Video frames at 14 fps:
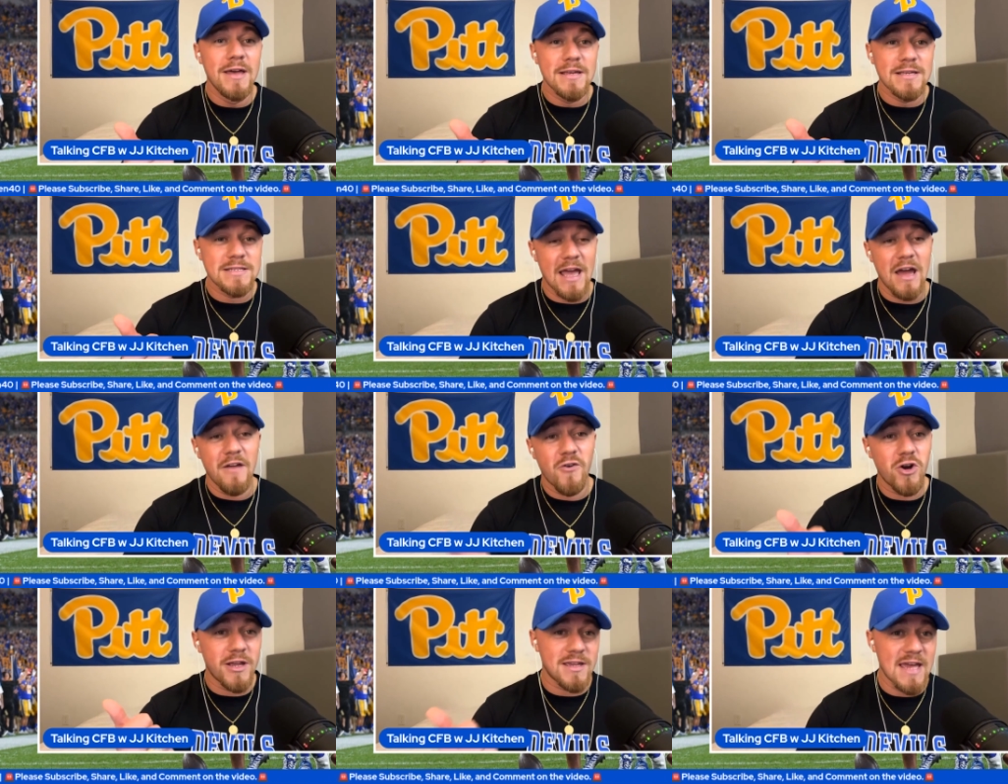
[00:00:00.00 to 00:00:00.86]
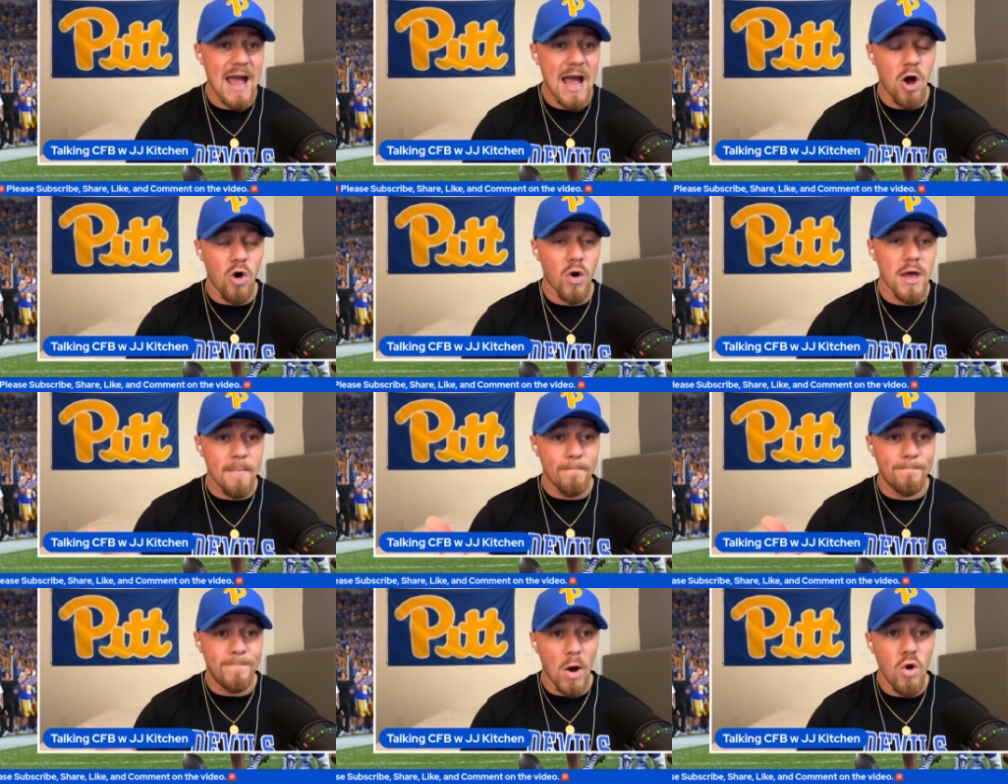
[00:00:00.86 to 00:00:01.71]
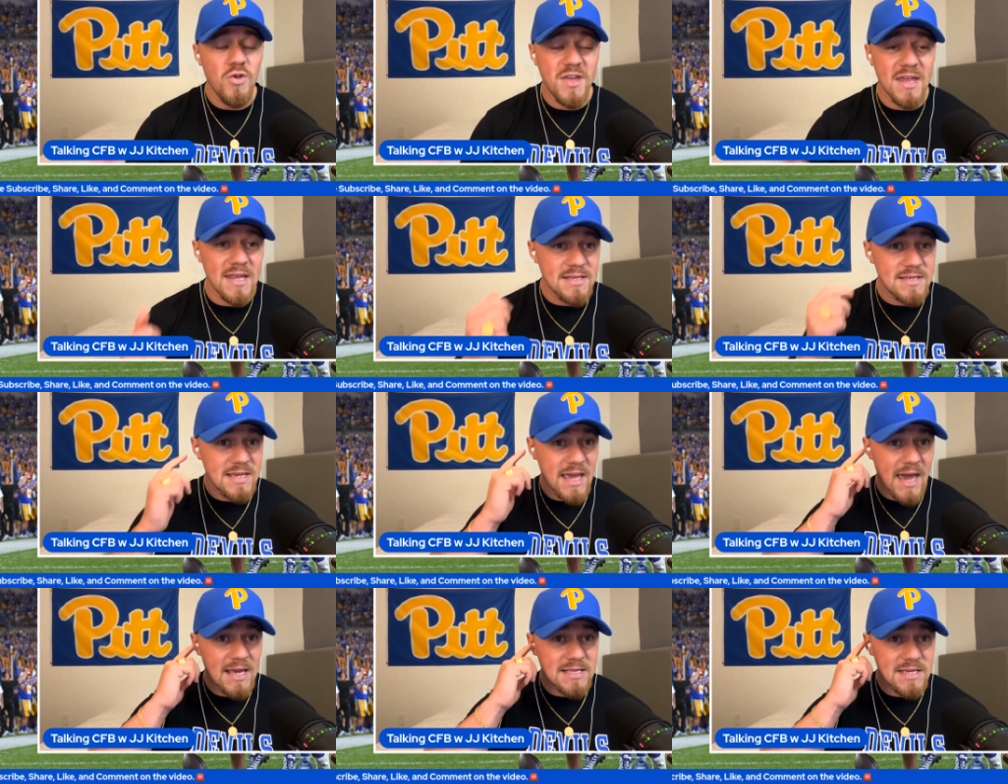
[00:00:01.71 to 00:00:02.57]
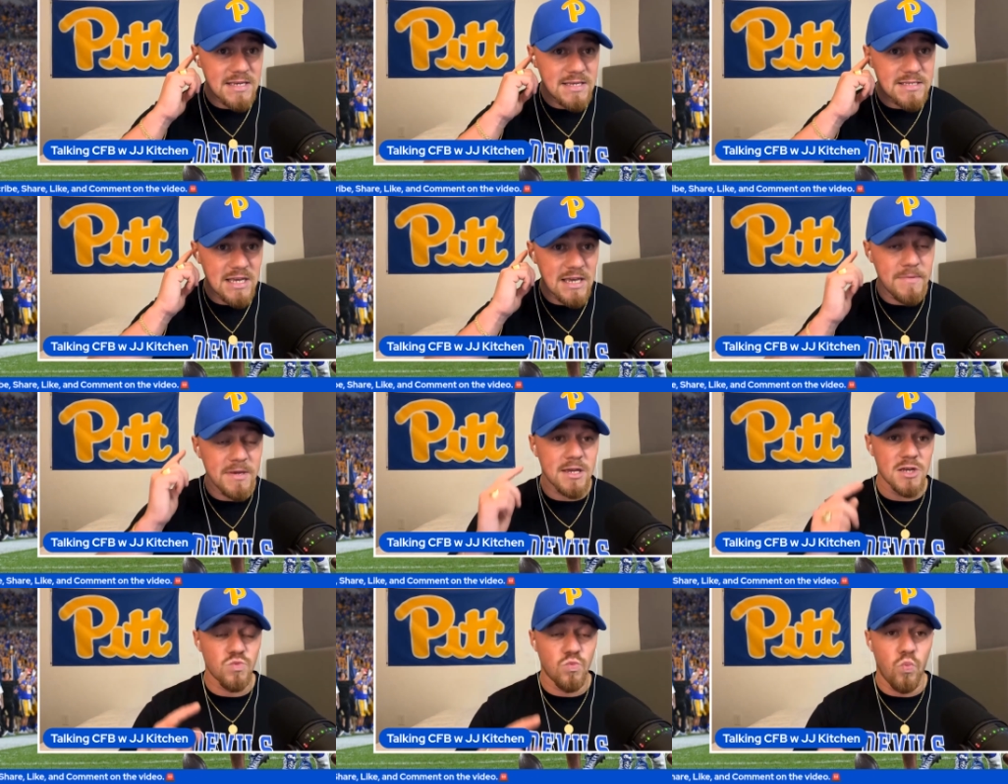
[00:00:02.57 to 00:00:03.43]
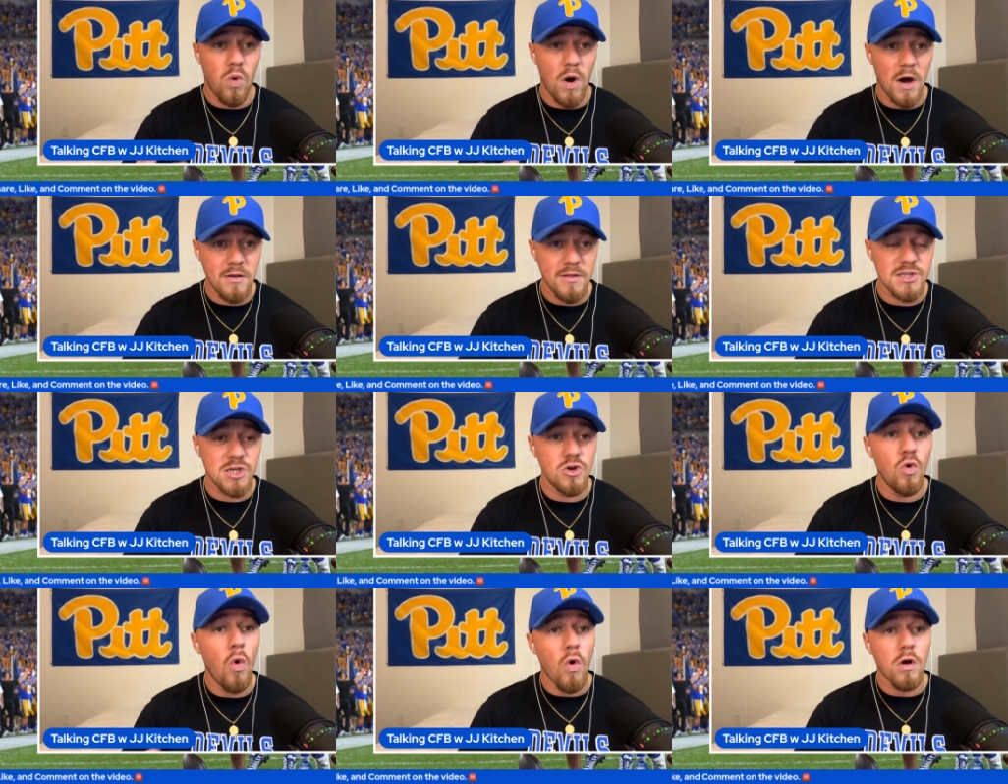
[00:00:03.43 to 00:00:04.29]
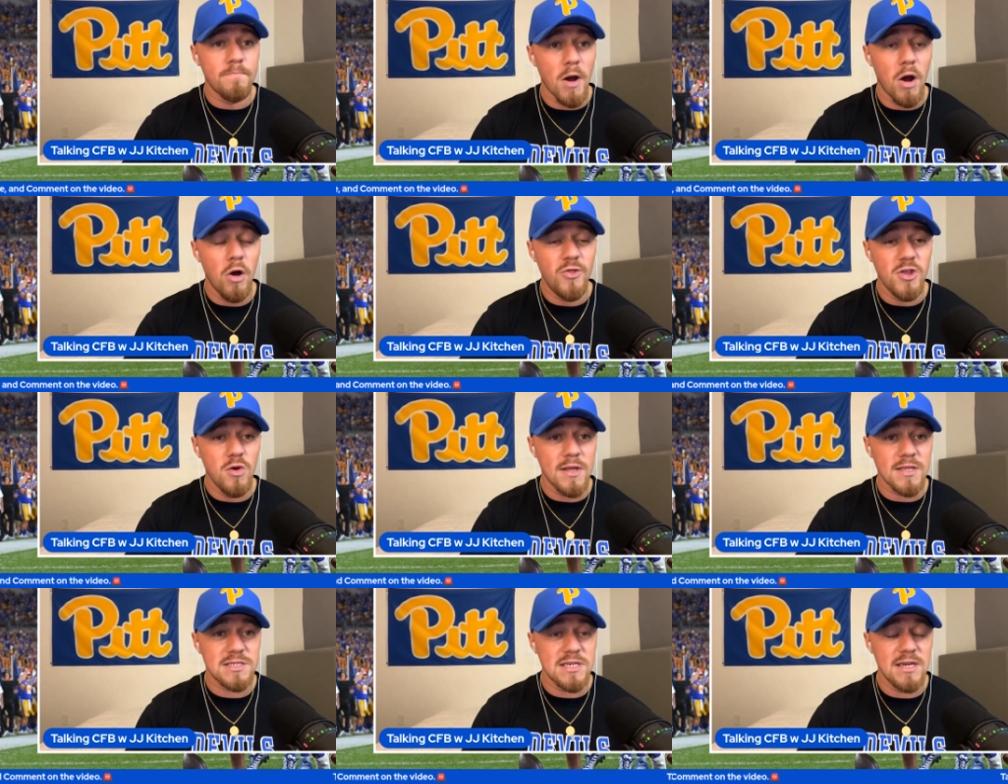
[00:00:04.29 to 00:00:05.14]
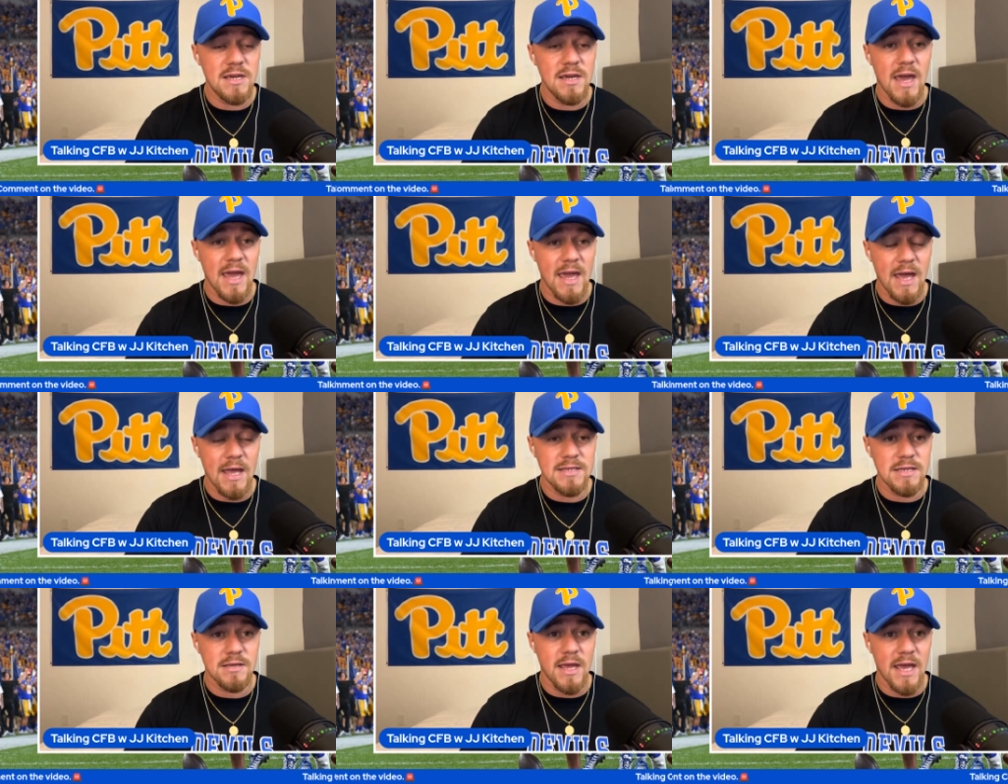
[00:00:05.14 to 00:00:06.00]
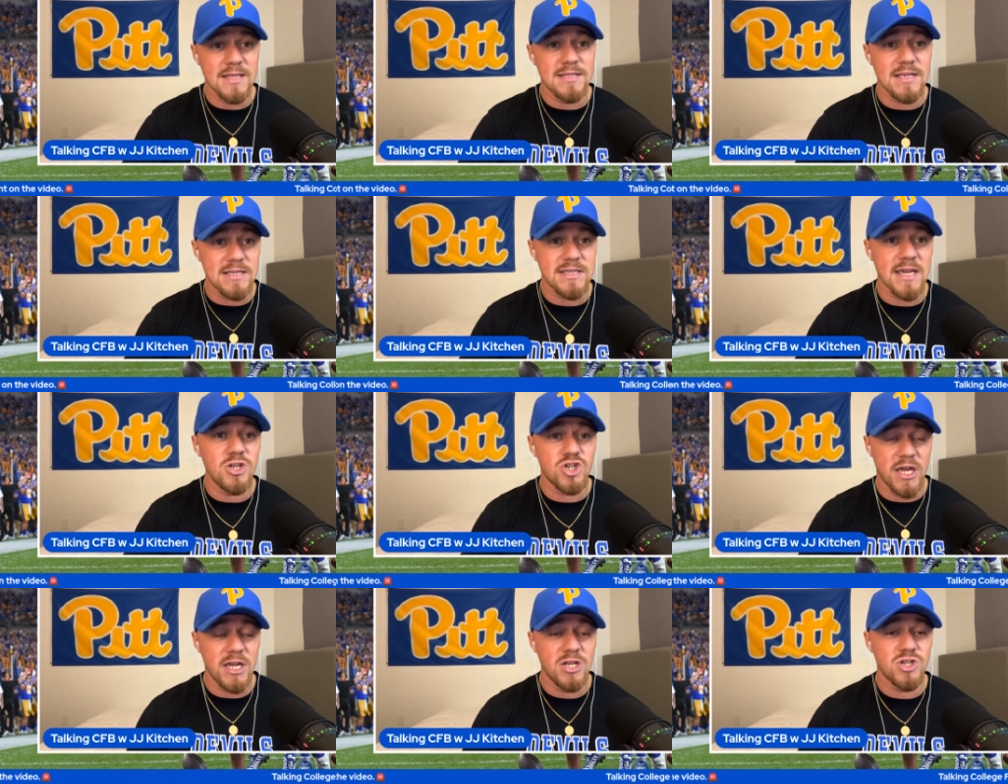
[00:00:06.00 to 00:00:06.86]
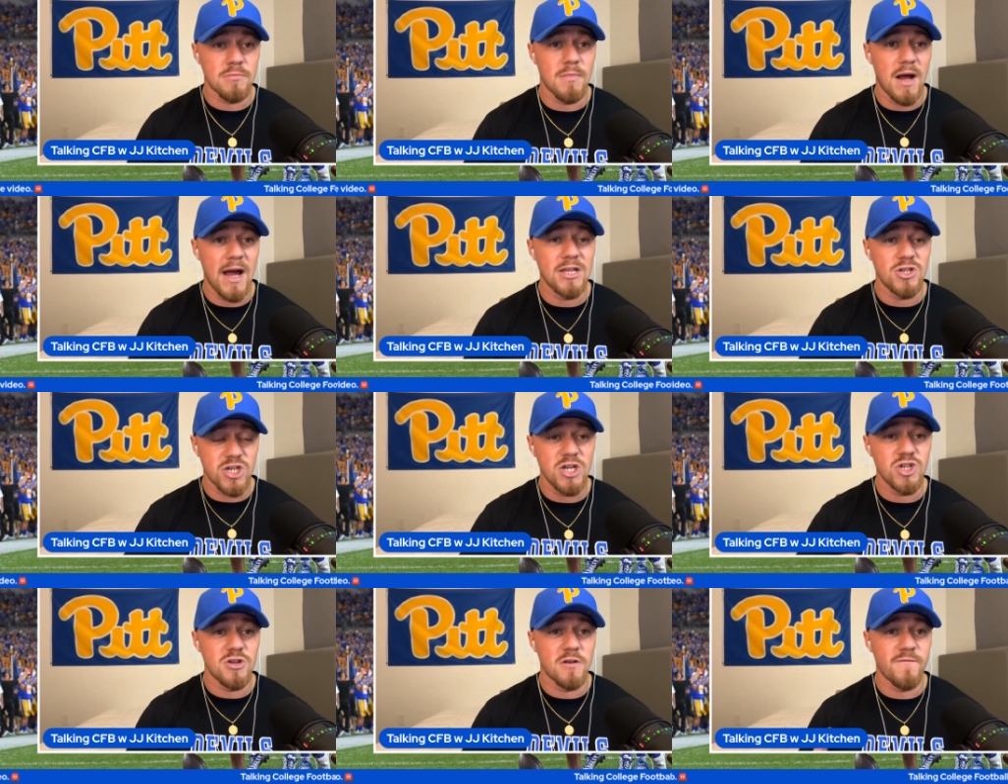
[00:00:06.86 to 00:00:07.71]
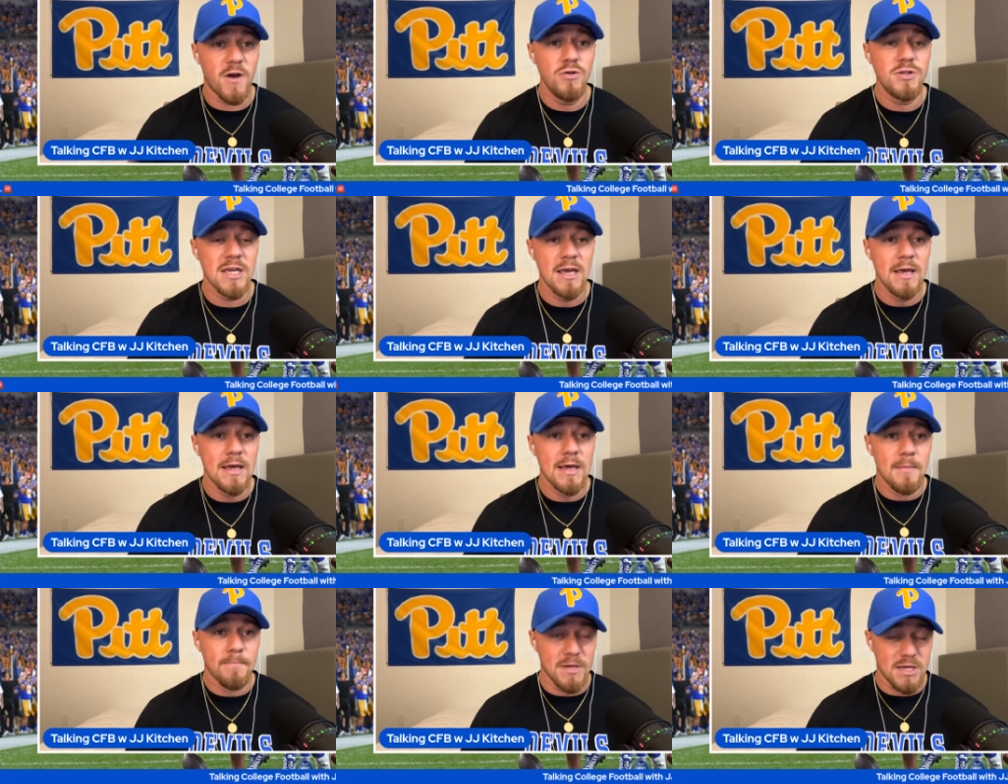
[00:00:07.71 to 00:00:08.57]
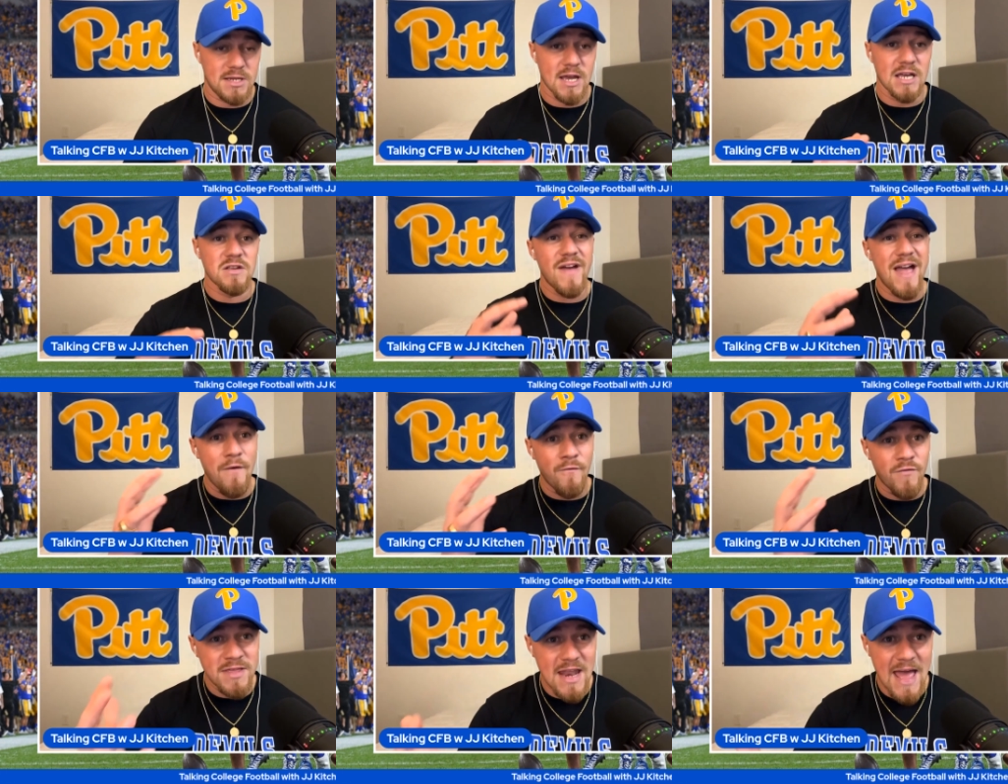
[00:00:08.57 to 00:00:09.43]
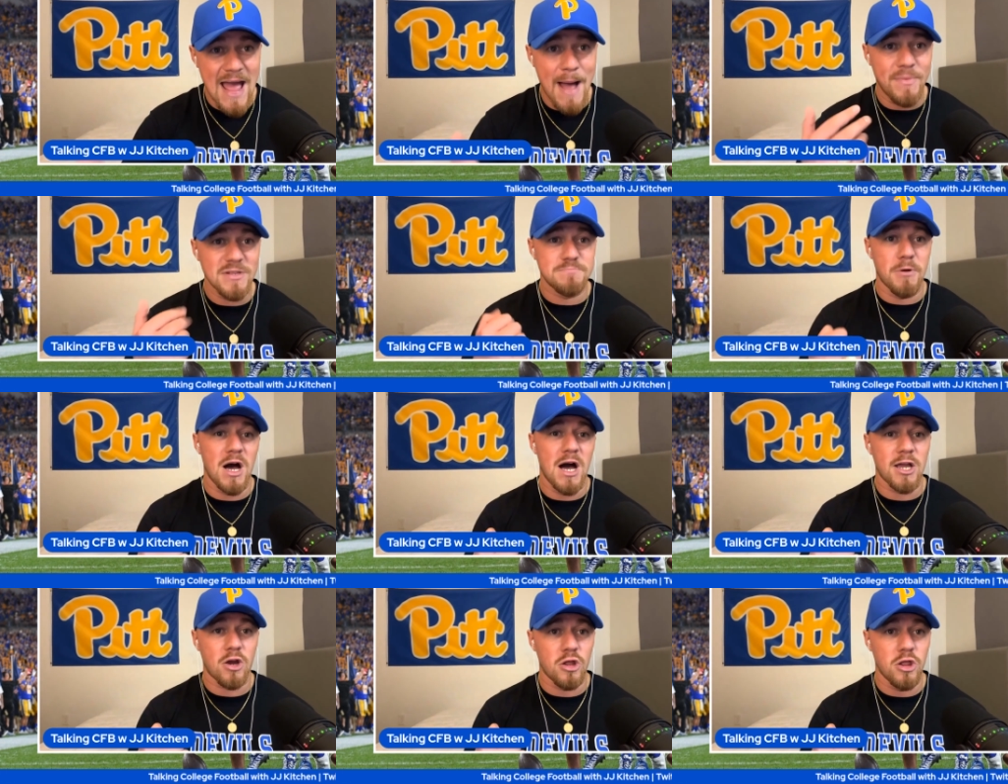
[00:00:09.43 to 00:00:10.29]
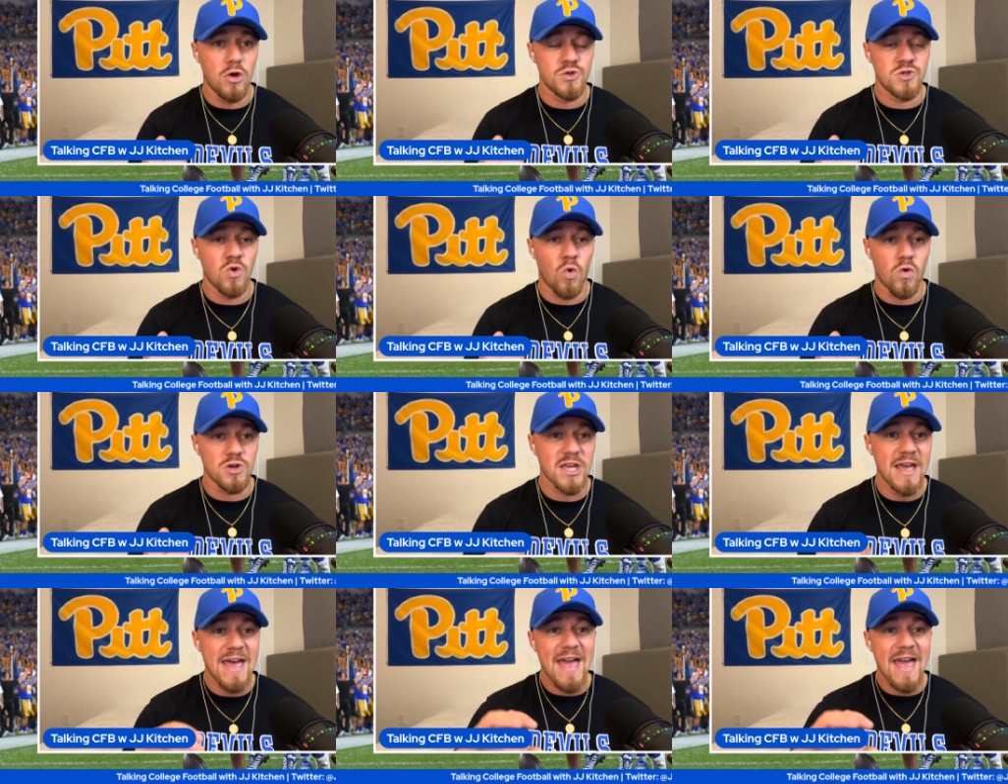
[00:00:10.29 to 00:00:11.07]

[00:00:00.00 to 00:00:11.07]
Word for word: Stanford and Cal both get into the ACC because one of the two or both UNC and NC State change their mind and change their vote because of everything that happens behind closed doors.